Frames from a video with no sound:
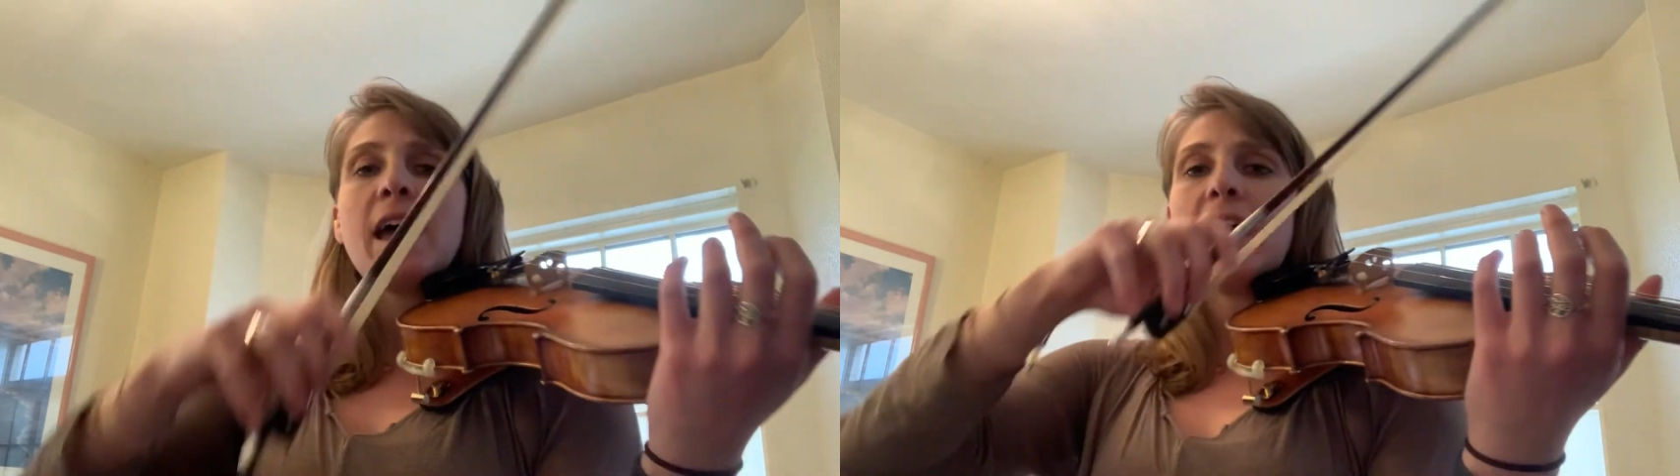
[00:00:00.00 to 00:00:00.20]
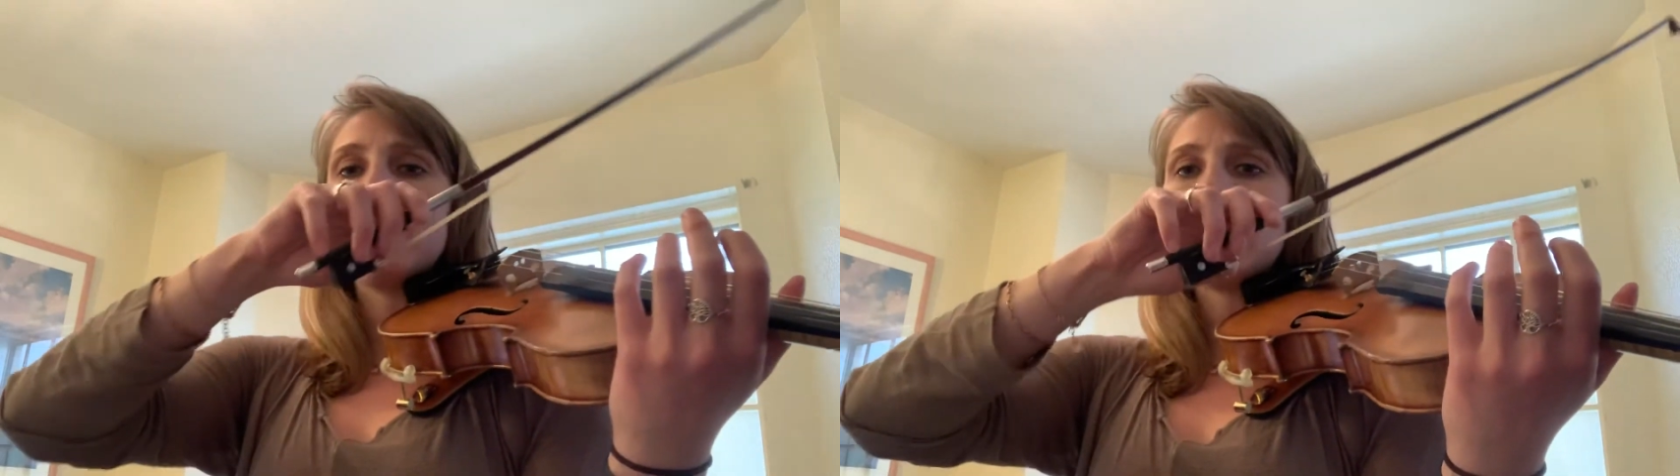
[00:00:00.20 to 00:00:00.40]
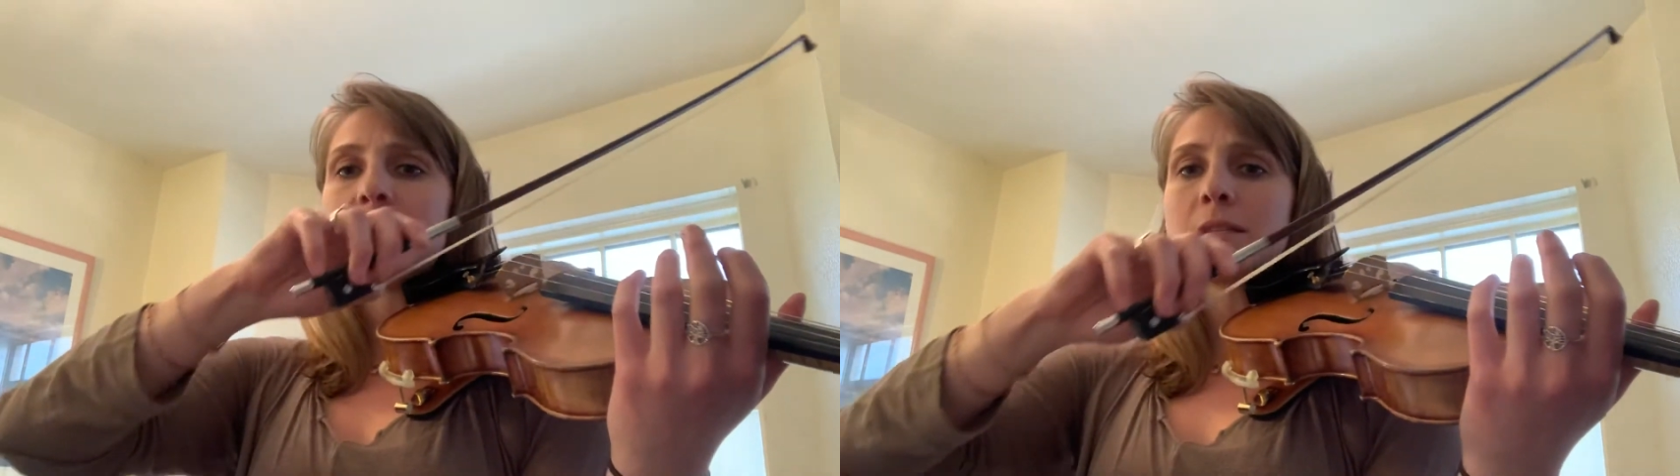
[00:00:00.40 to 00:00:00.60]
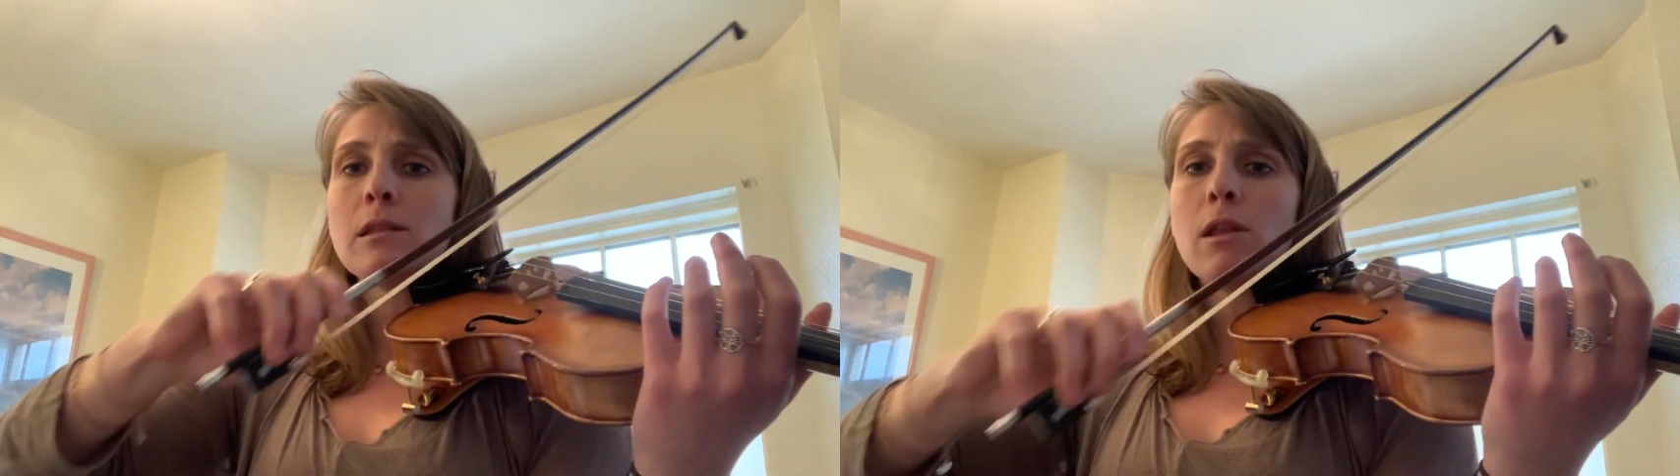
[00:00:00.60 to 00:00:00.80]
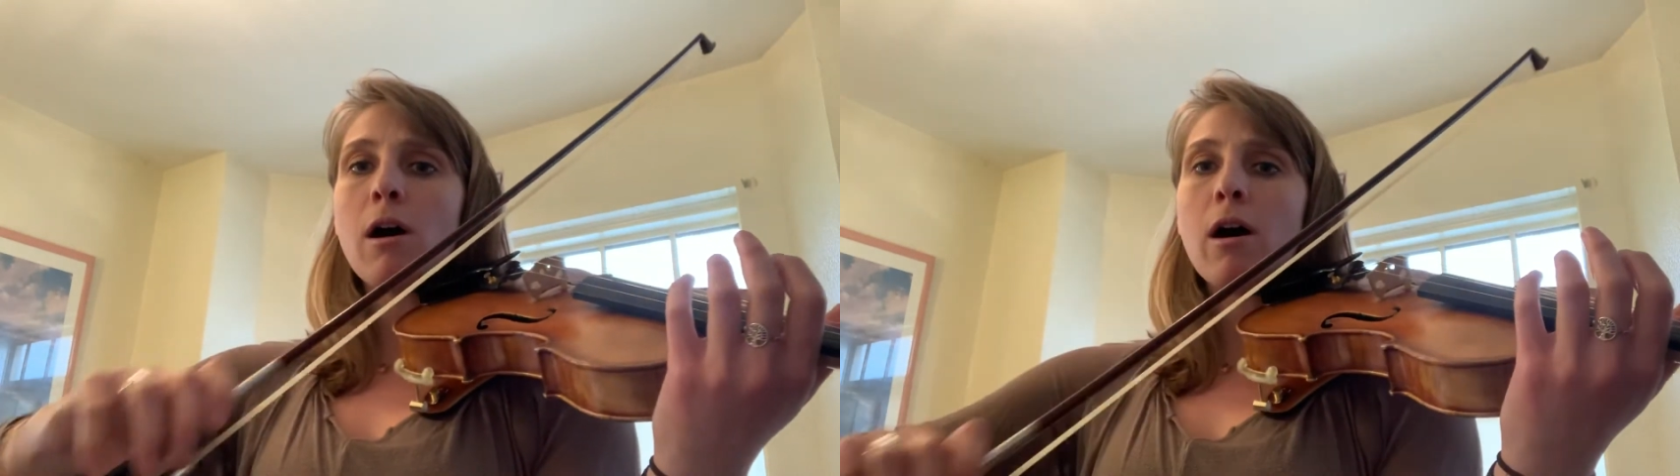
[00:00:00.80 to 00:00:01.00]
and nice
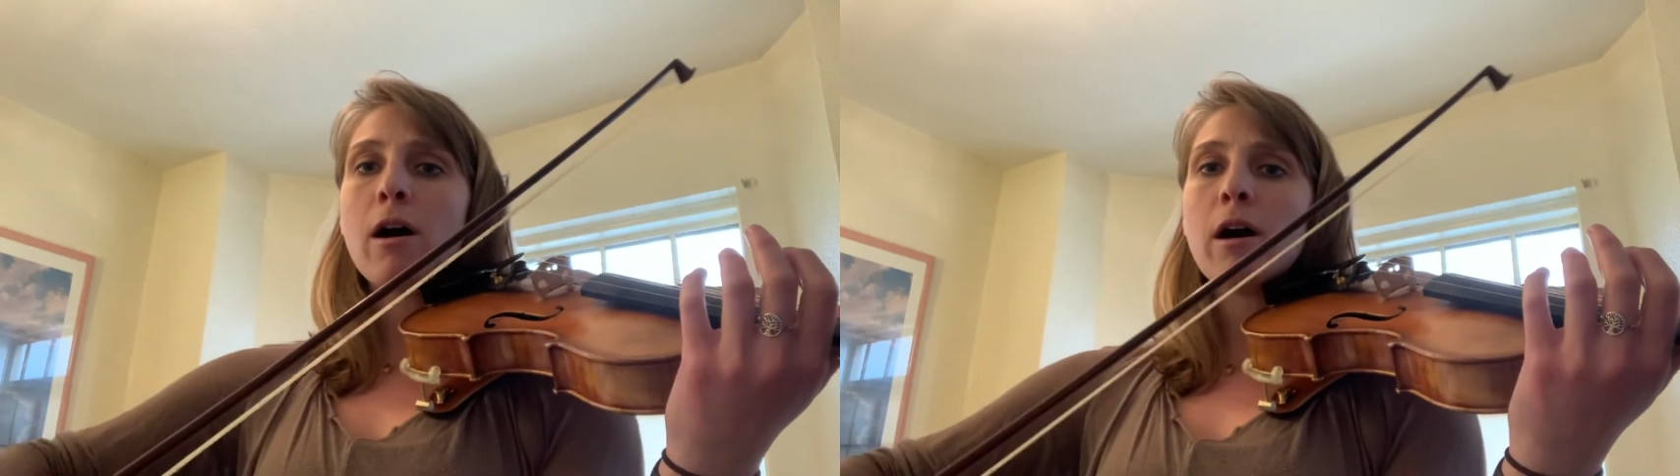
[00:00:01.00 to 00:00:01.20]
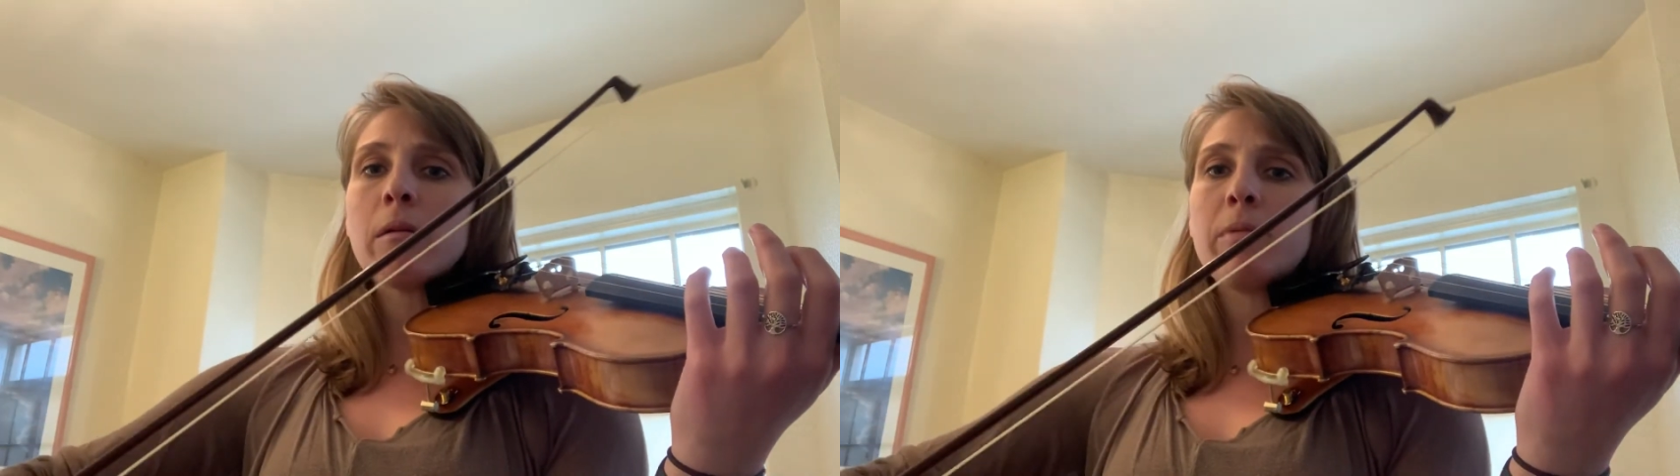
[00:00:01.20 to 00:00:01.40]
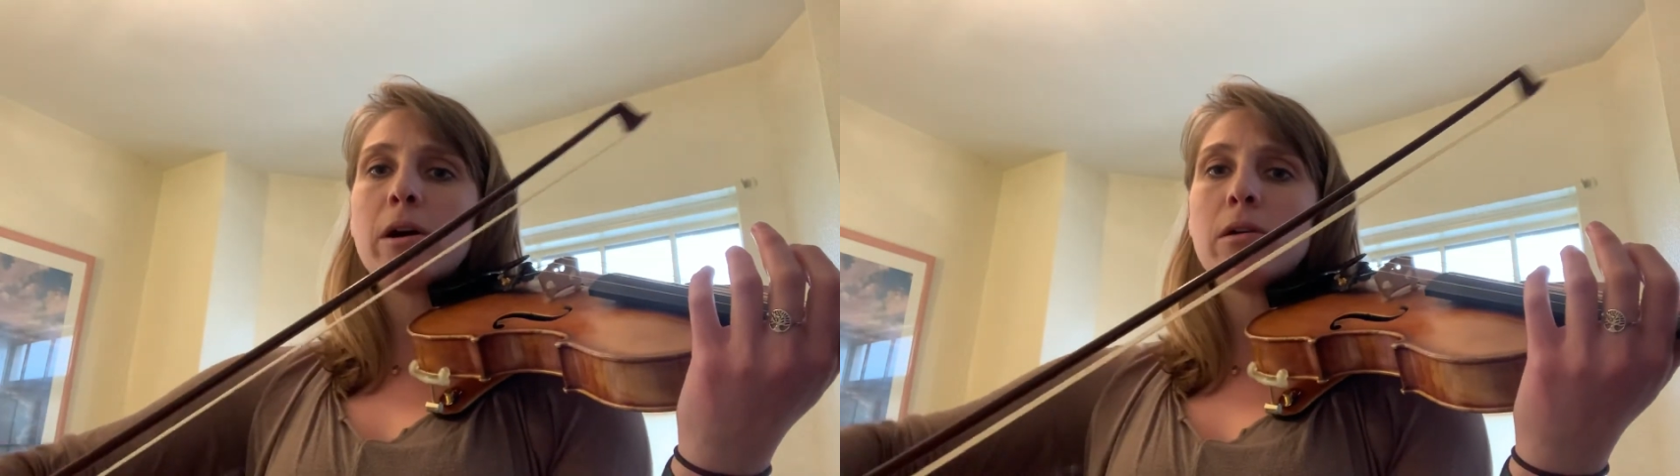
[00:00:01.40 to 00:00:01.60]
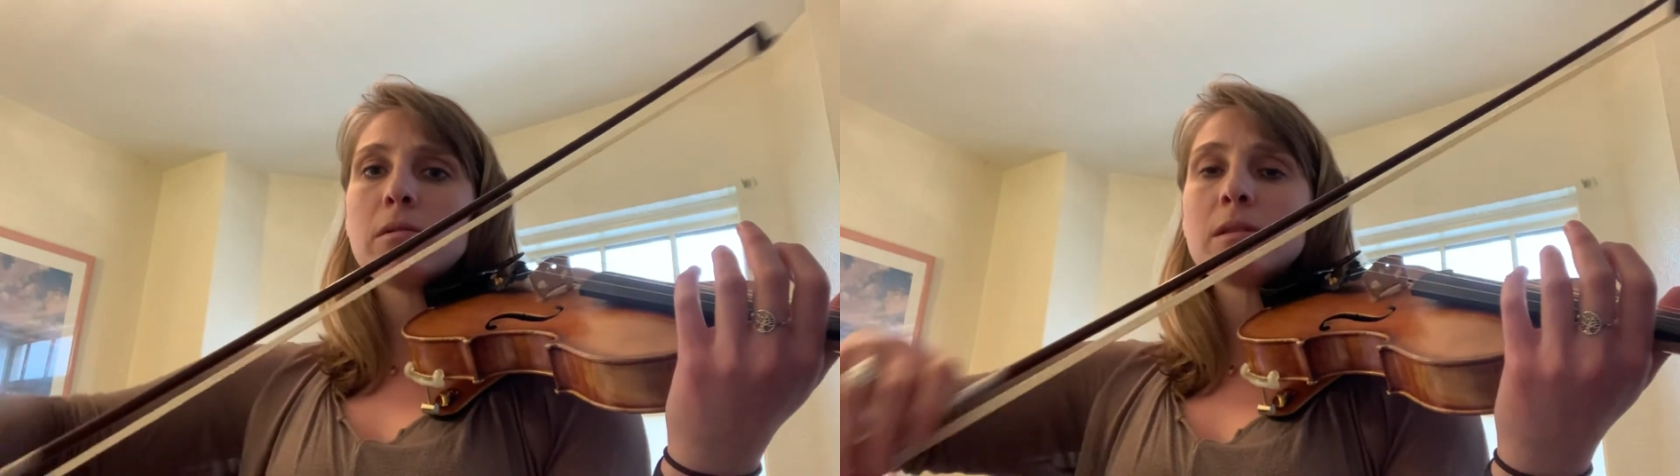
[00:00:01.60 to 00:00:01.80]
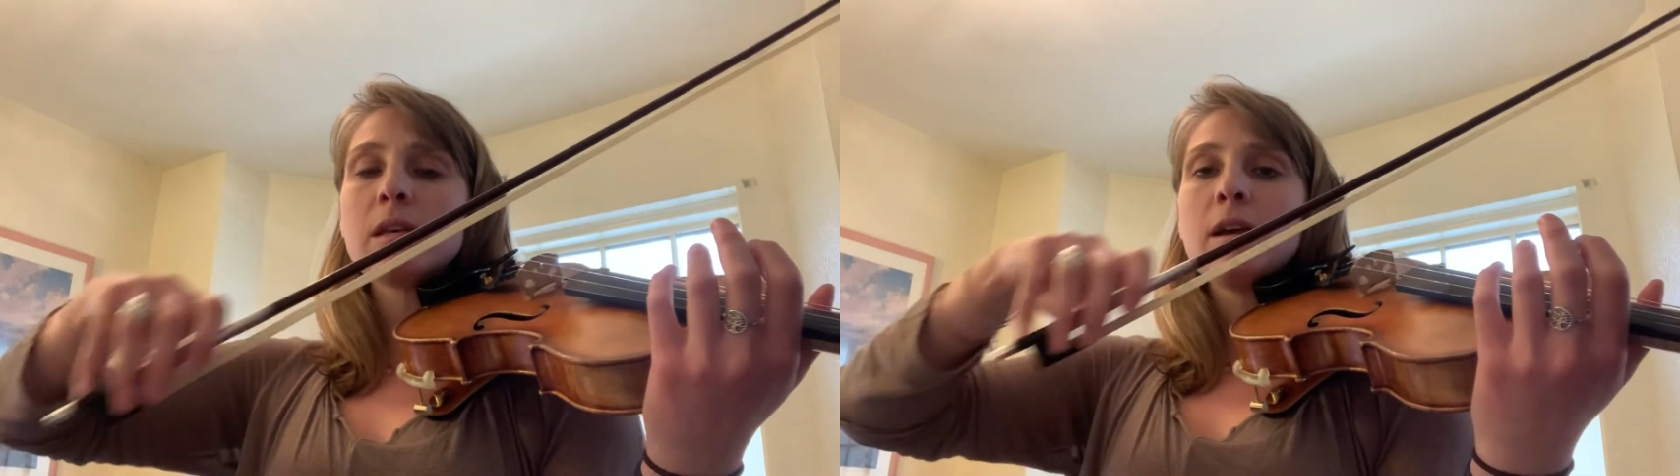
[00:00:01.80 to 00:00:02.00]
long
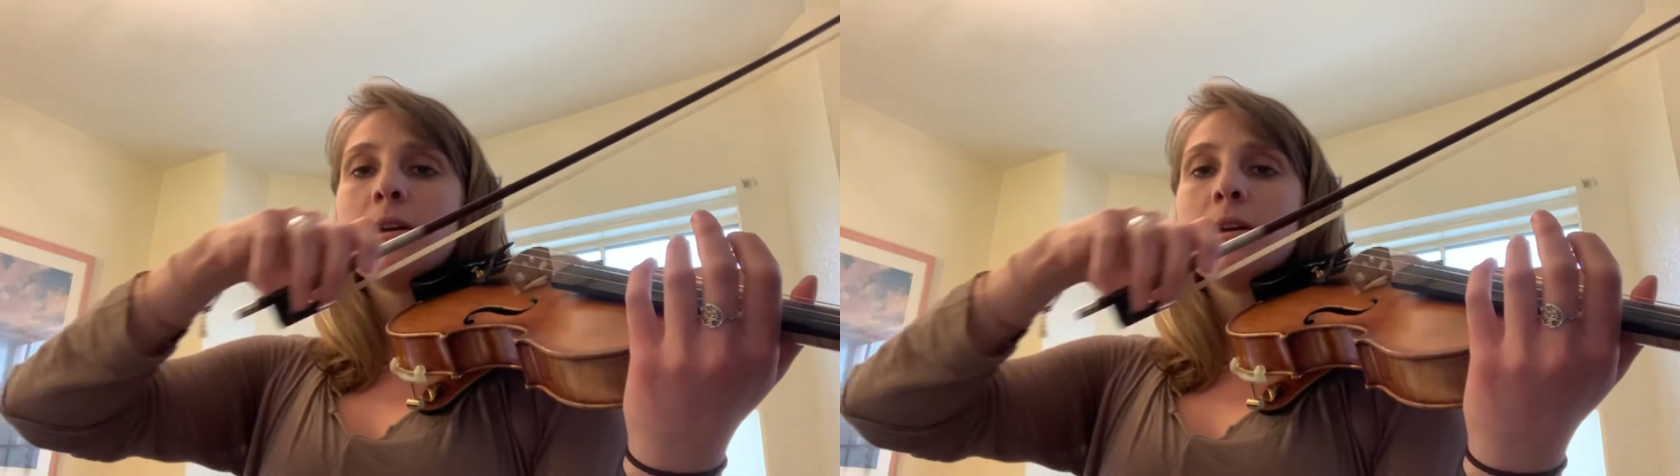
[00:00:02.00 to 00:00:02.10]
bows,